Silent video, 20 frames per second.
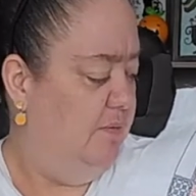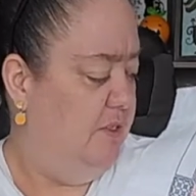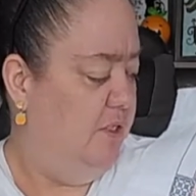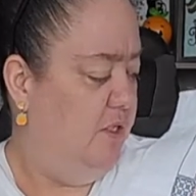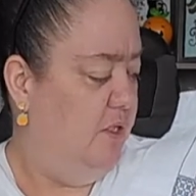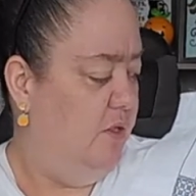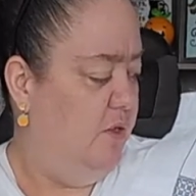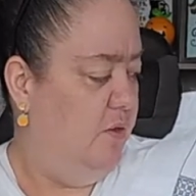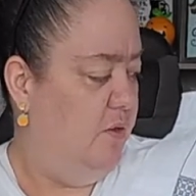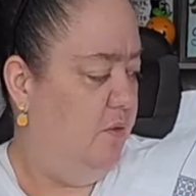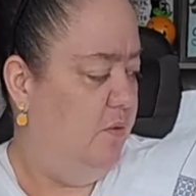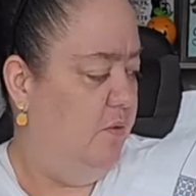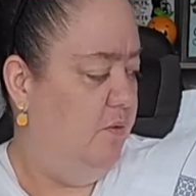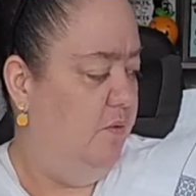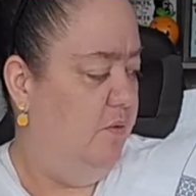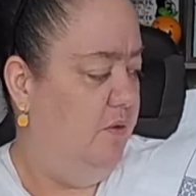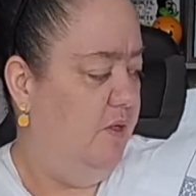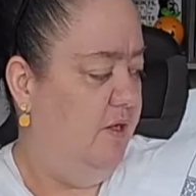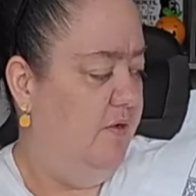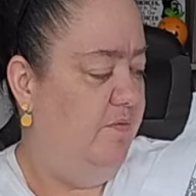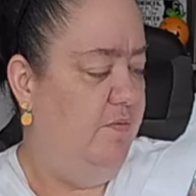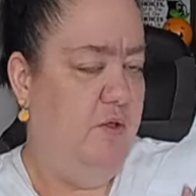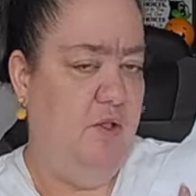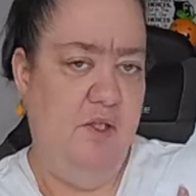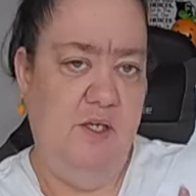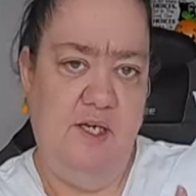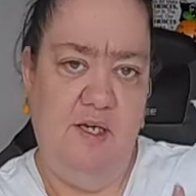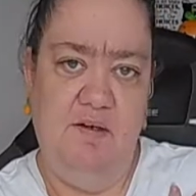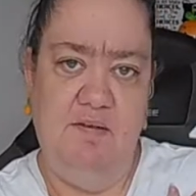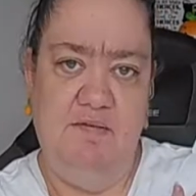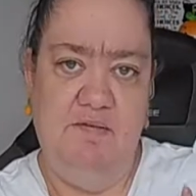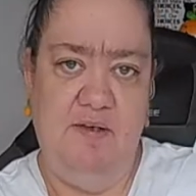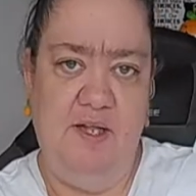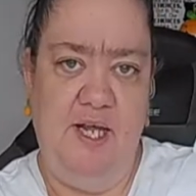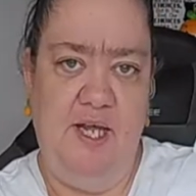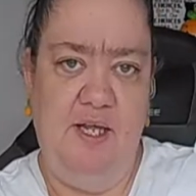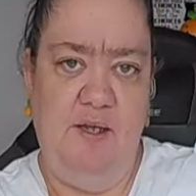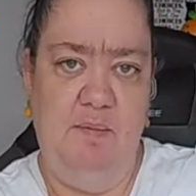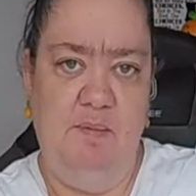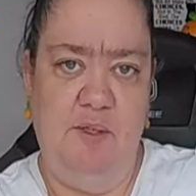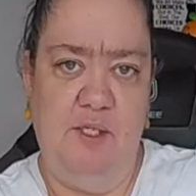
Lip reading: So if you look at a flame,